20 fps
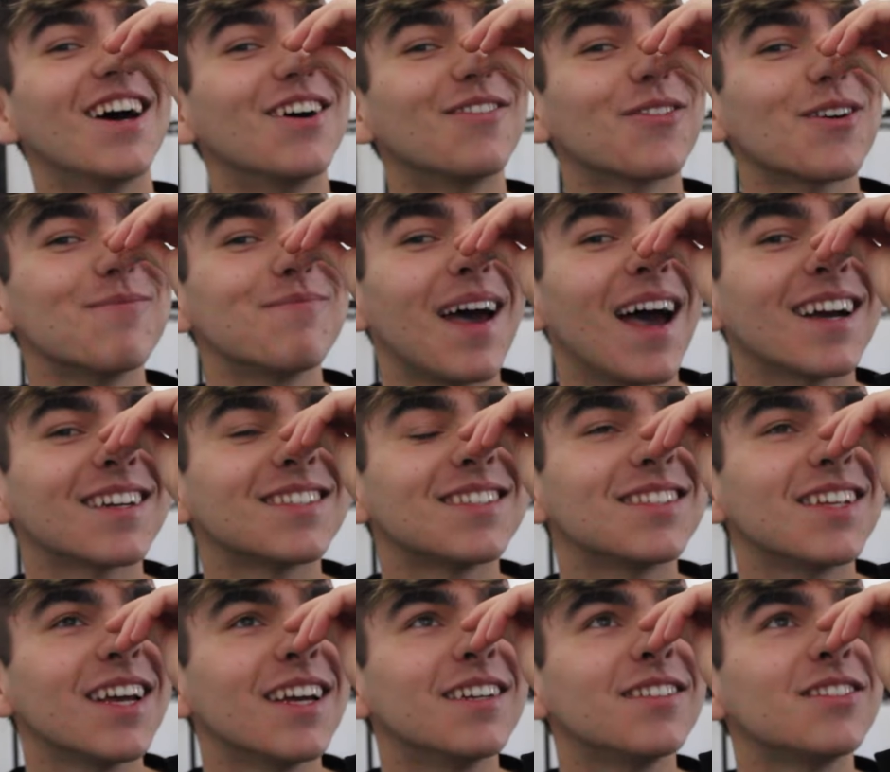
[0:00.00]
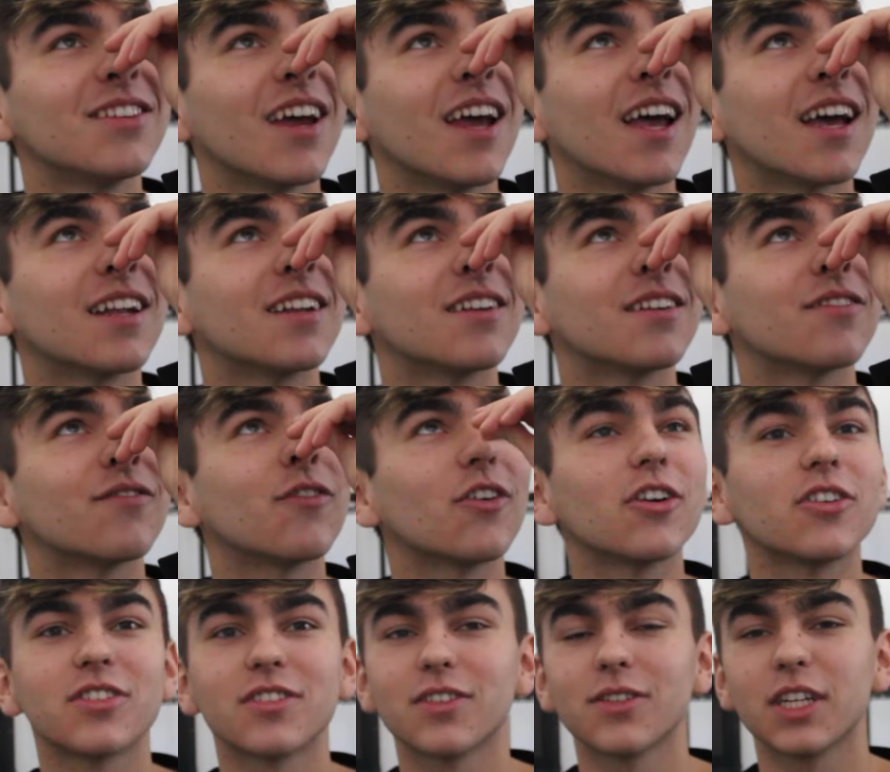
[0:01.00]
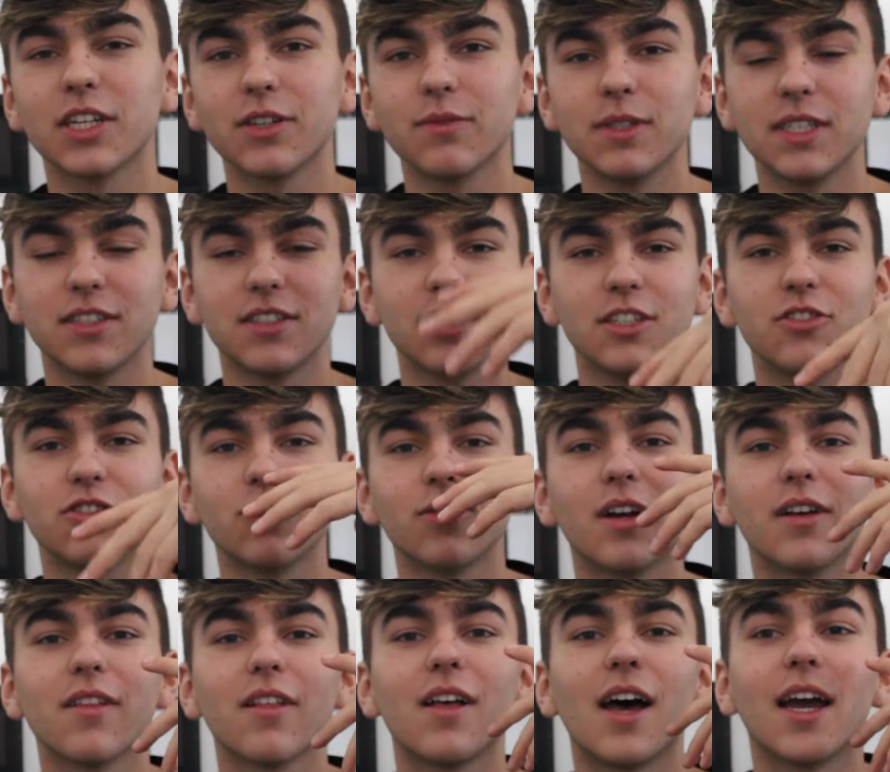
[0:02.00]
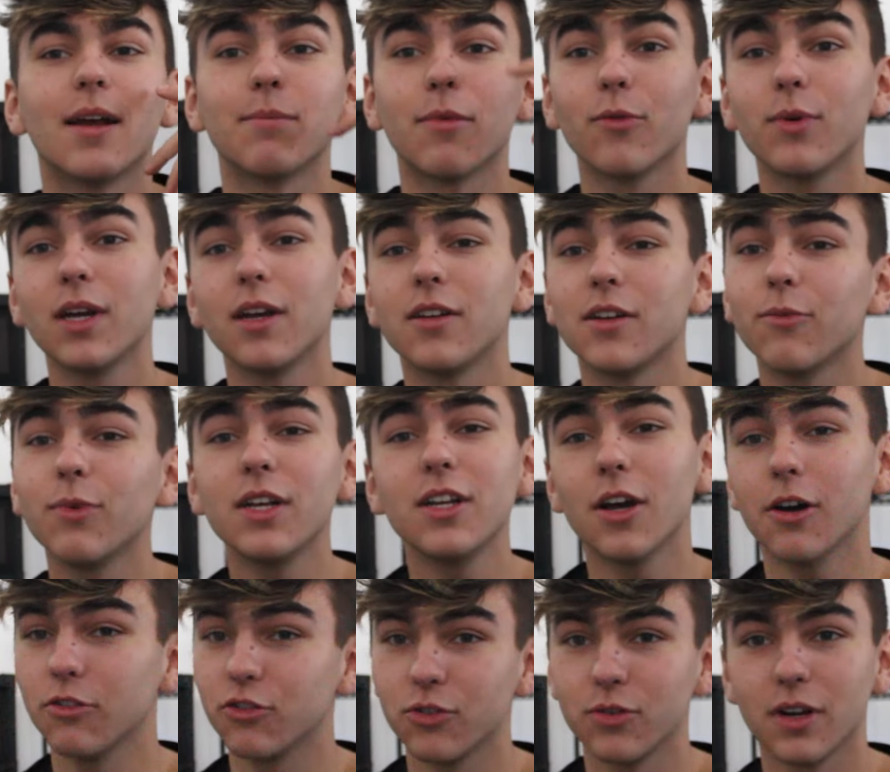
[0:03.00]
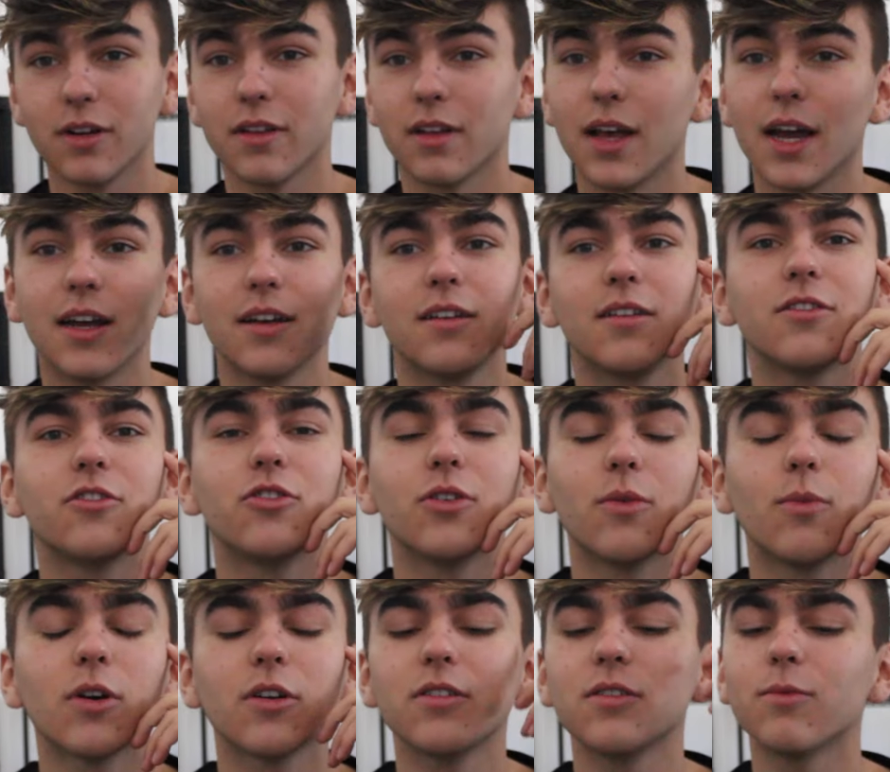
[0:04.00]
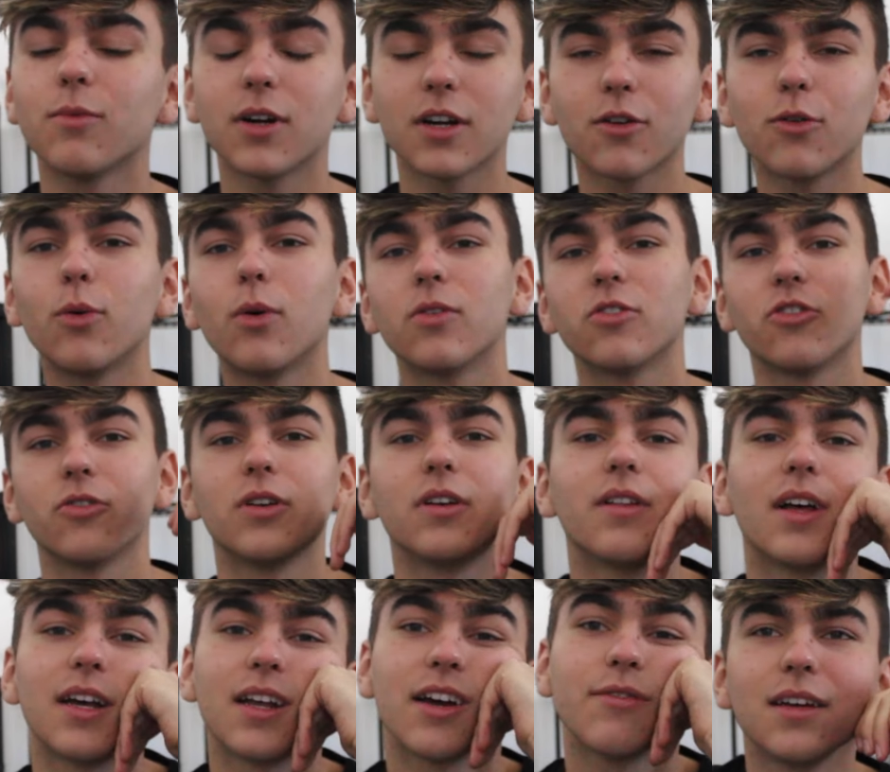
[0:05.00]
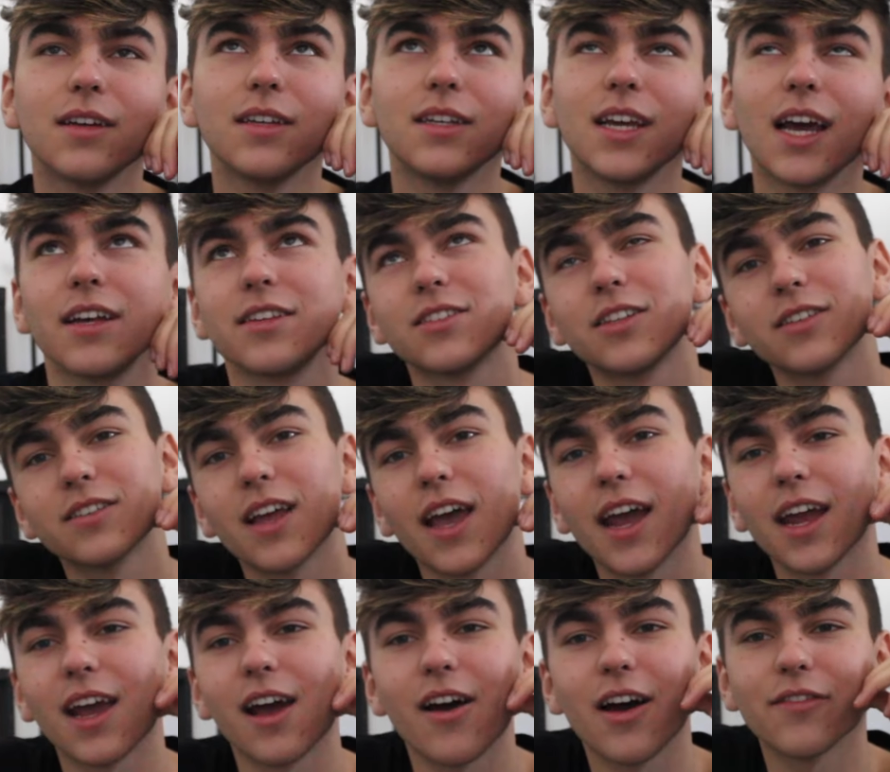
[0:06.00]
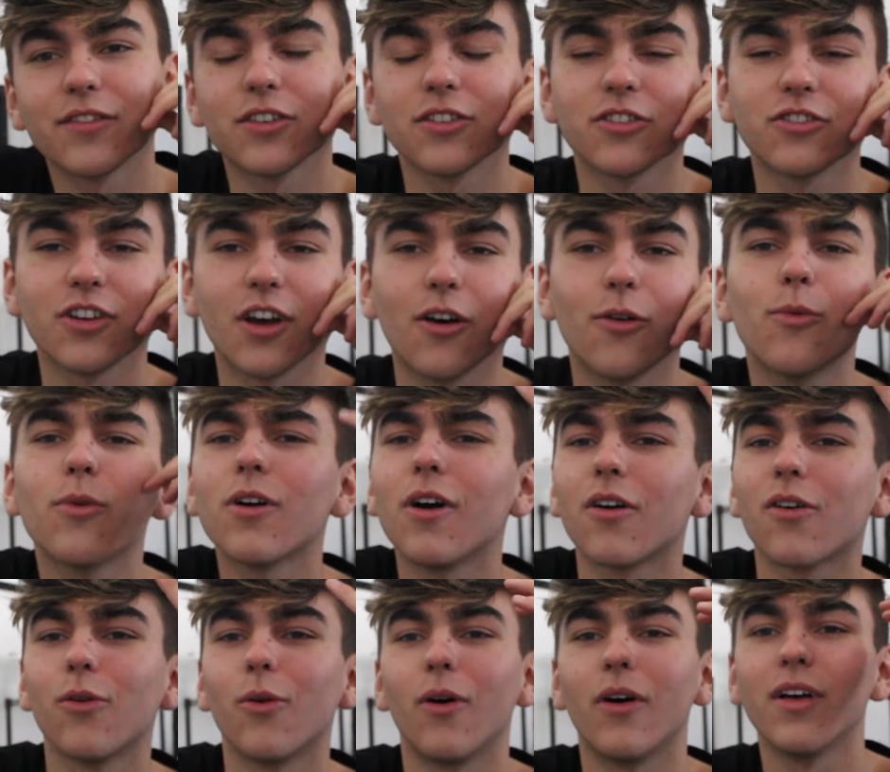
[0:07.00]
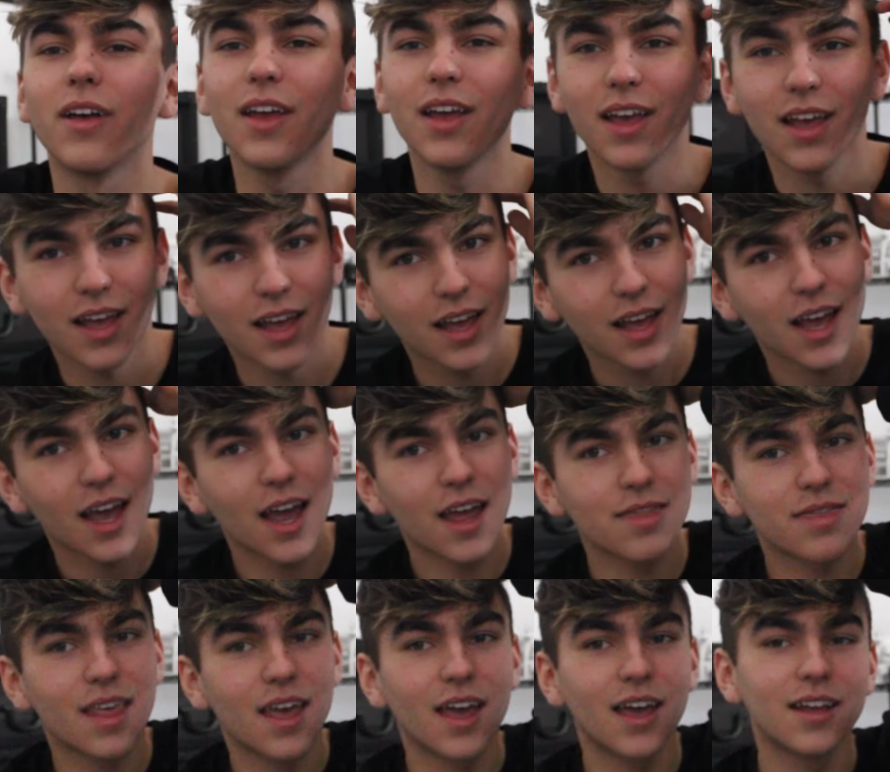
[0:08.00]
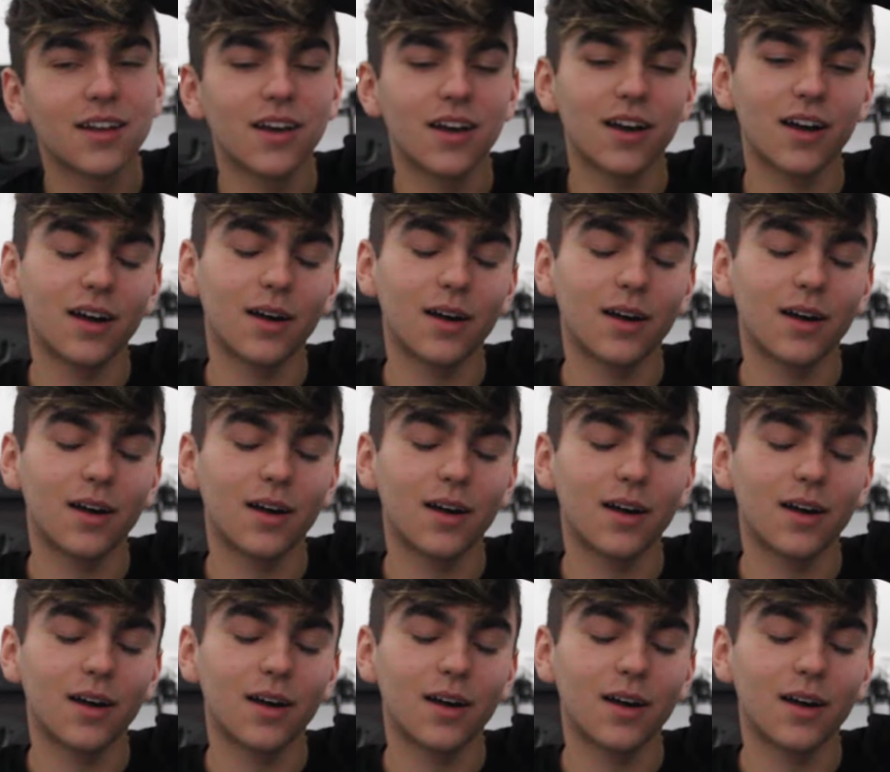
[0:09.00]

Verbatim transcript: we're backstage, and first we see Judah and the Lion, but we know Judah and the Lion. We're cool with Judah and the Lion. He asked us to hang out after the show. We're all cool. And then